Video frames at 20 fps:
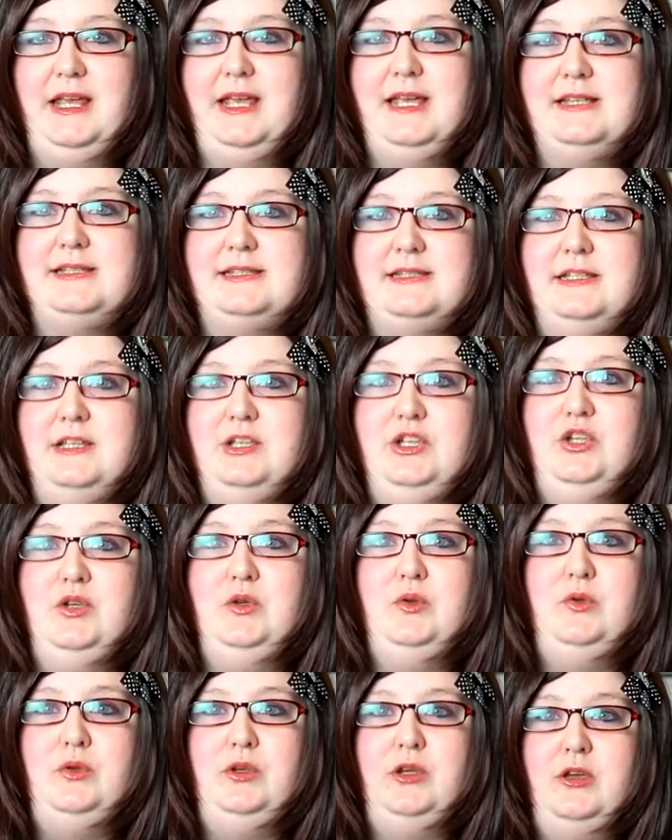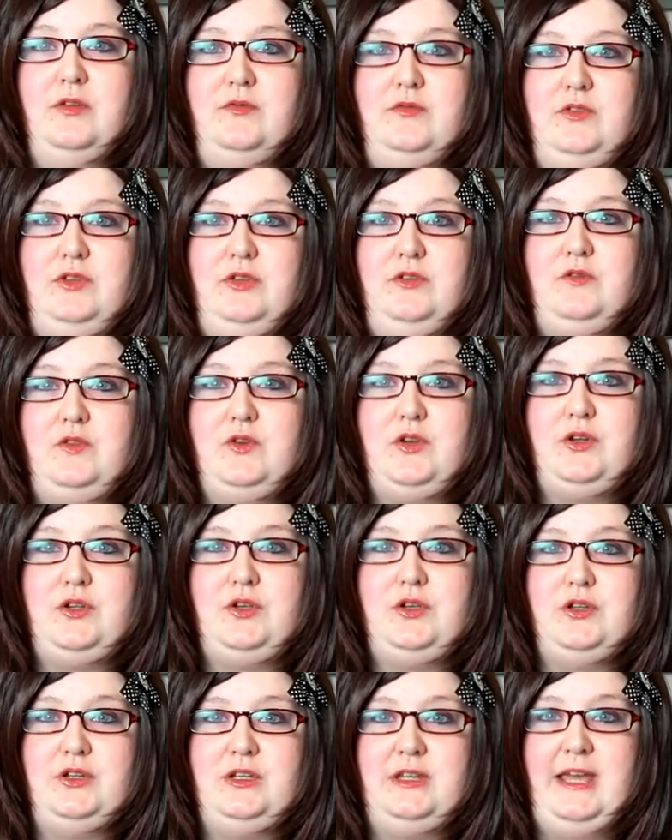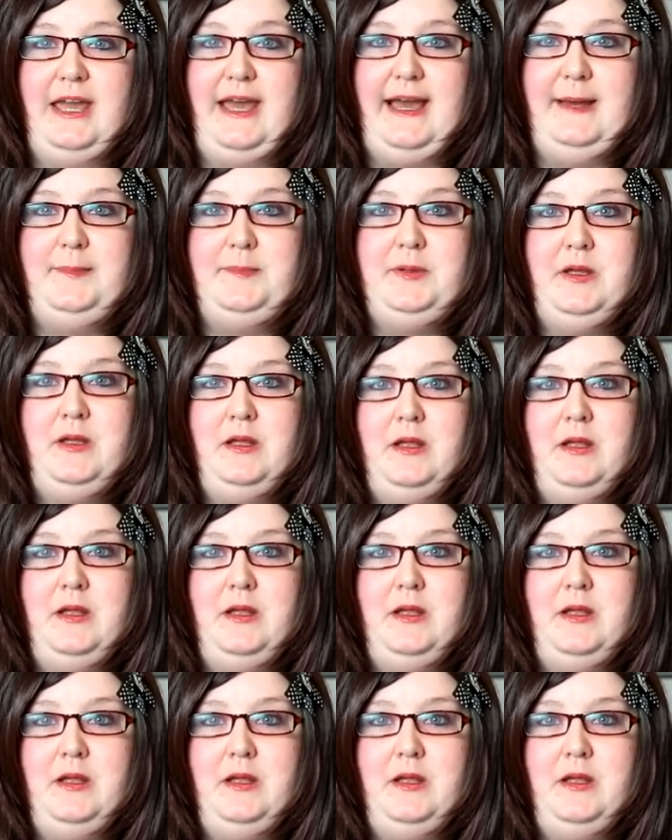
It's that you, you've, you've got a good gab,